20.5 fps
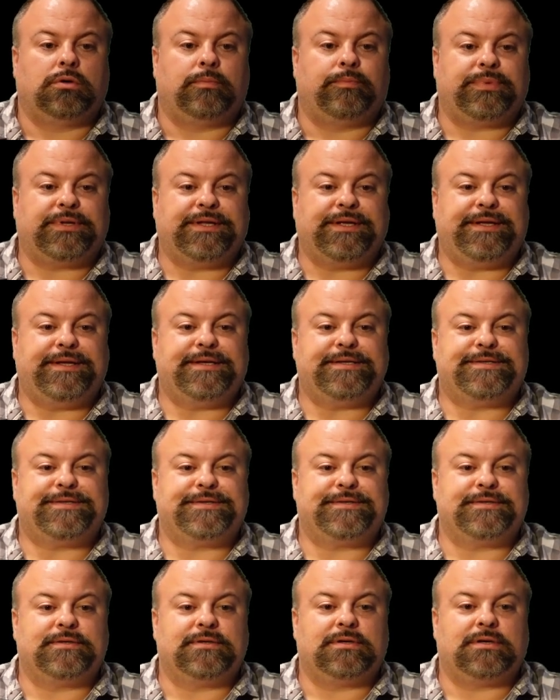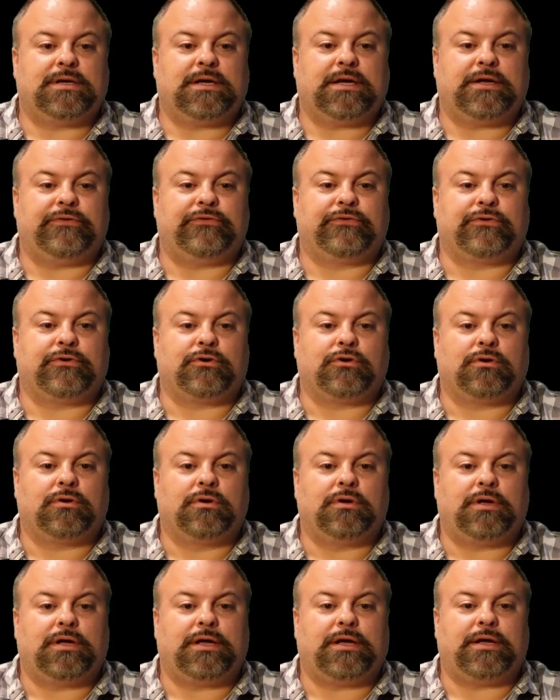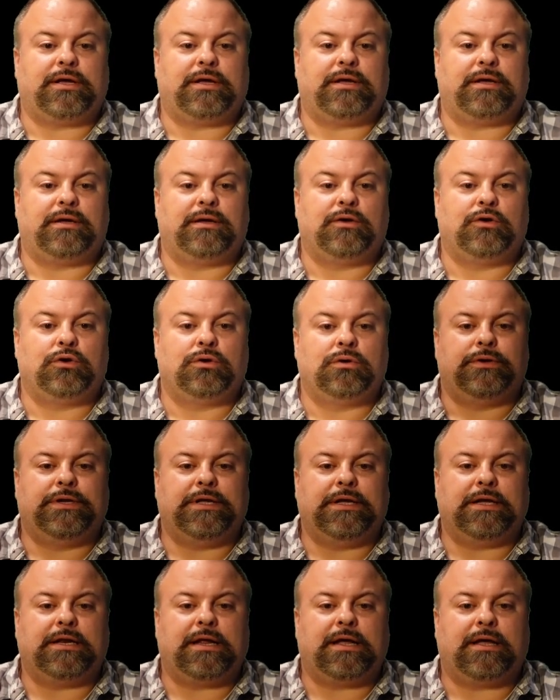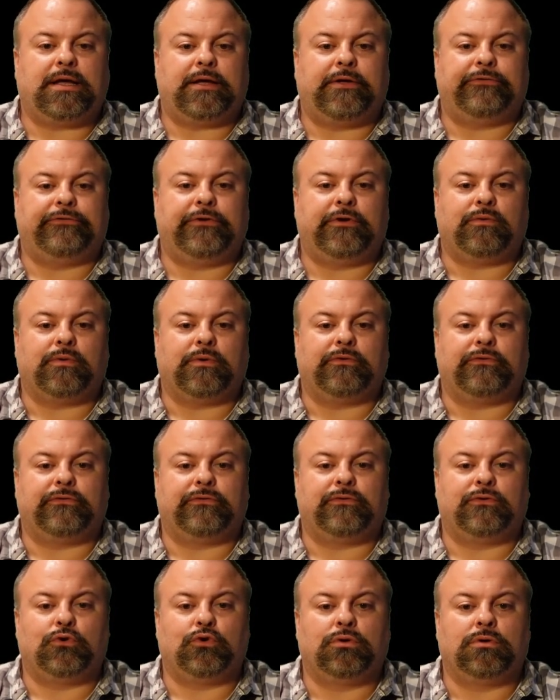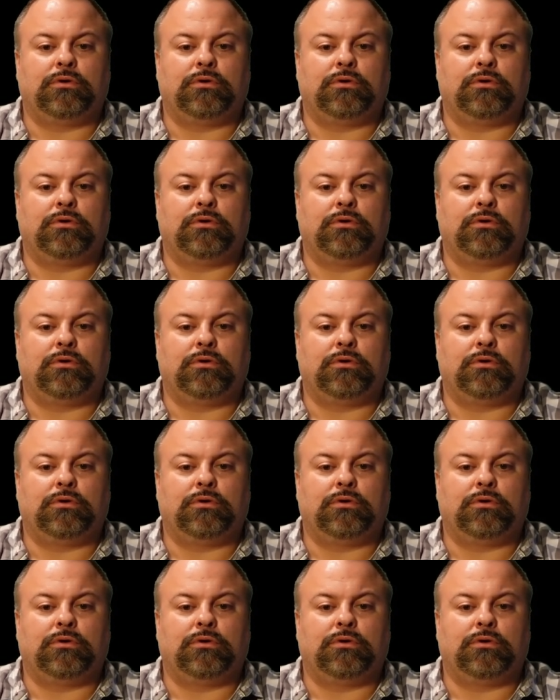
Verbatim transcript: please enter a DNA sequence.